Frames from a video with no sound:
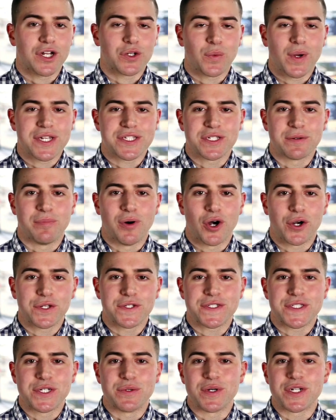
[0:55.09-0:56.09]
held West
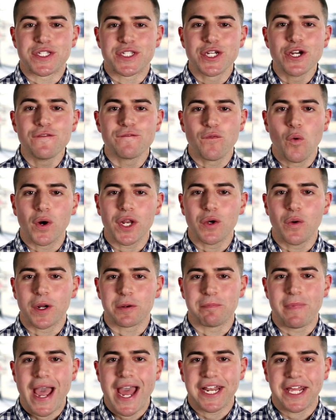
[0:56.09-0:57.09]
opponents to a
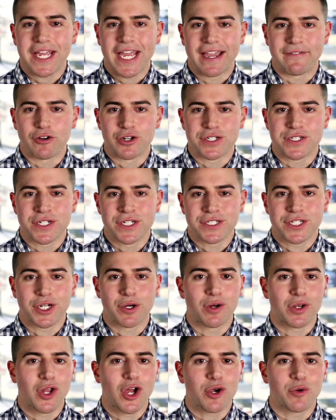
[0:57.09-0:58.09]
.241 batting average to
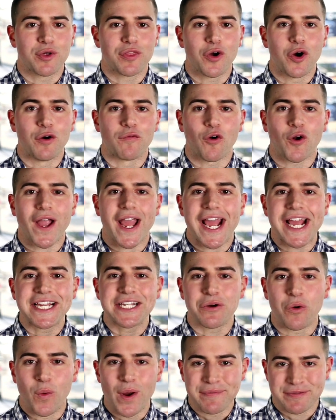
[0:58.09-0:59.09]
go along with over
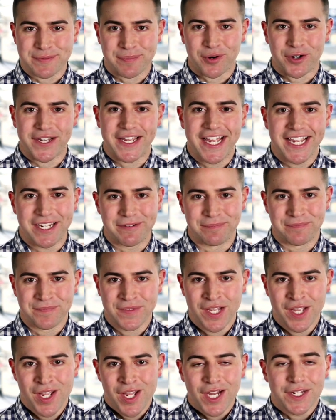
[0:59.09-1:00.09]
8 whips per game.
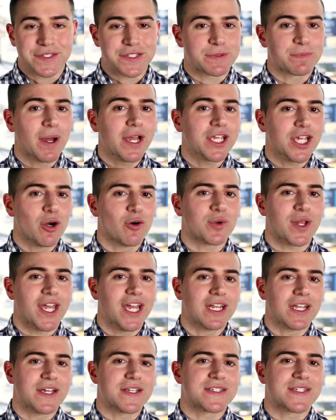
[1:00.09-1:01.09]
Now, despite going
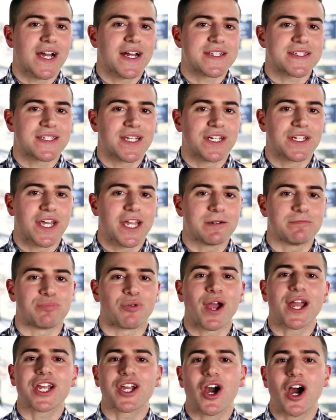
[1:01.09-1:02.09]
hitless on Sunday,
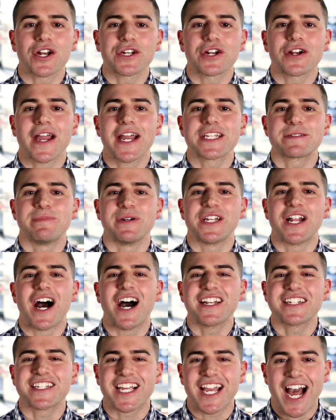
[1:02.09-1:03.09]
Brett Gardner has been
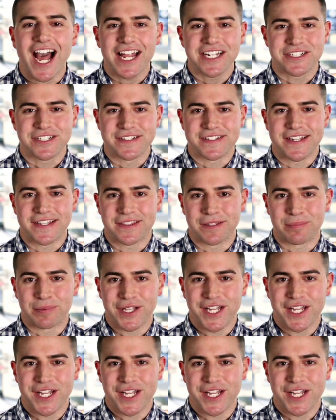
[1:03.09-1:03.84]
unconscious at the